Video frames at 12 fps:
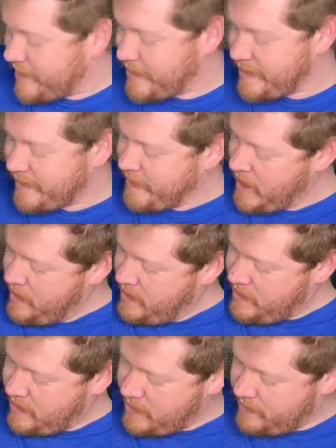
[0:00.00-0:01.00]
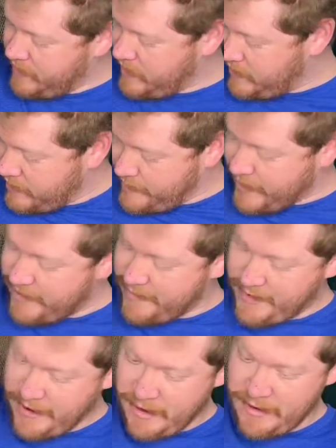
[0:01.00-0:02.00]
here. If you look at the bottom
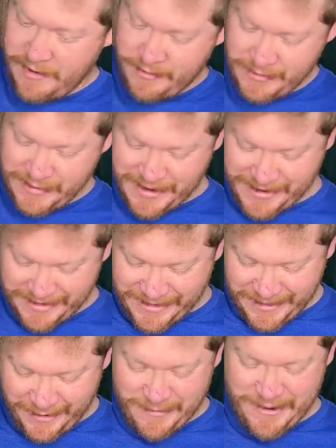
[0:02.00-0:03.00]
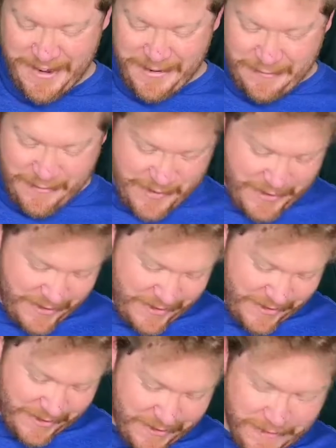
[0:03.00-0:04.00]
here, those laces look pretty familiar.
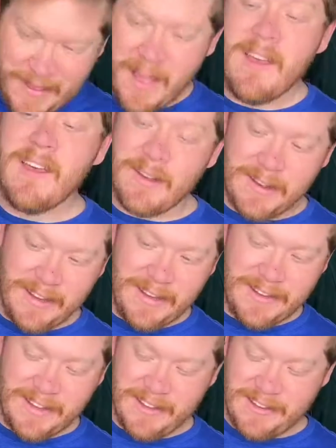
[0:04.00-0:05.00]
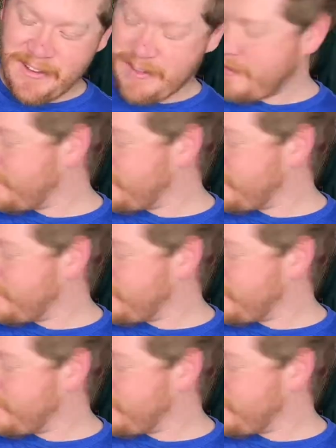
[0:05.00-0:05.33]
So when these guys got their